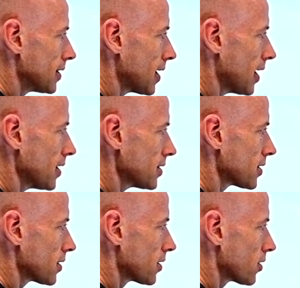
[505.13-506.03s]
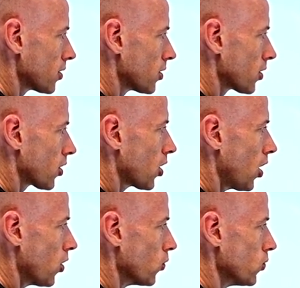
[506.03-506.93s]
does
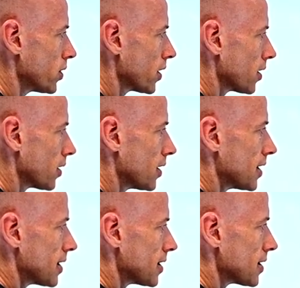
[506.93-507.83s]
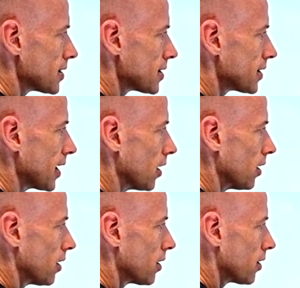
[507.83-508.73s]
code
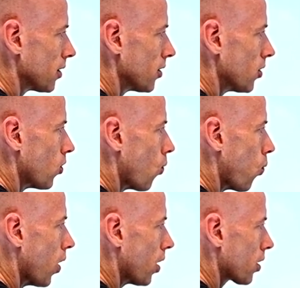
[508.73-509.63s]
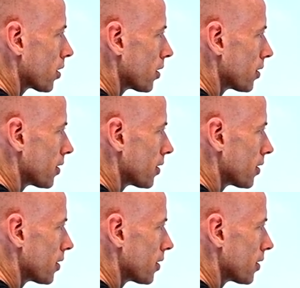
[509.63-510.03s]
still work?